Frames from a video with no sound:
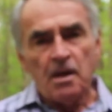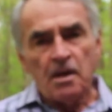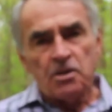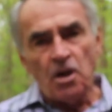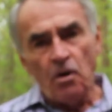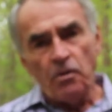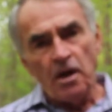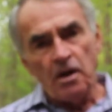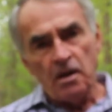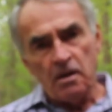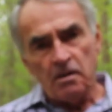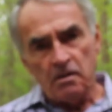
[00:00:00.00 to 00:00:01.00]
So
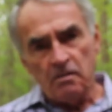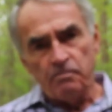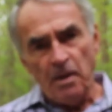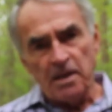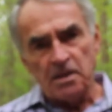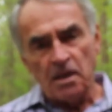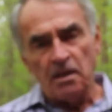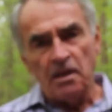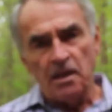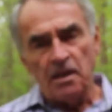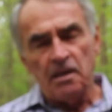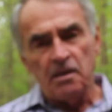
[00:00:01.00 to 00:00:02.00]

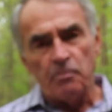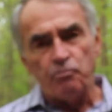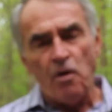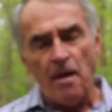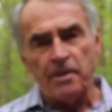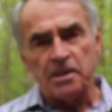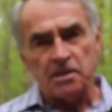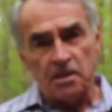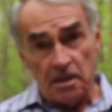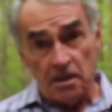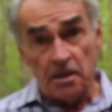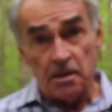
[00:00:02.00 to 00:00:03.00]
basically the premise
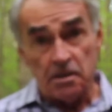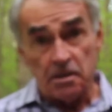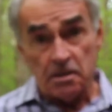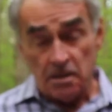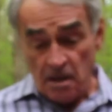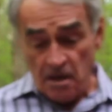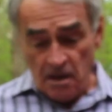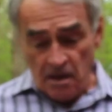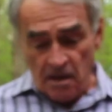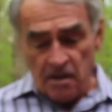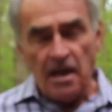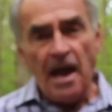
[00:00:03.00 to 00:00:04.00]
is
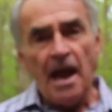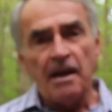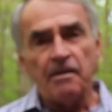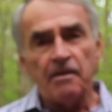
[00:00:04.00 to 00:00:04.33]
that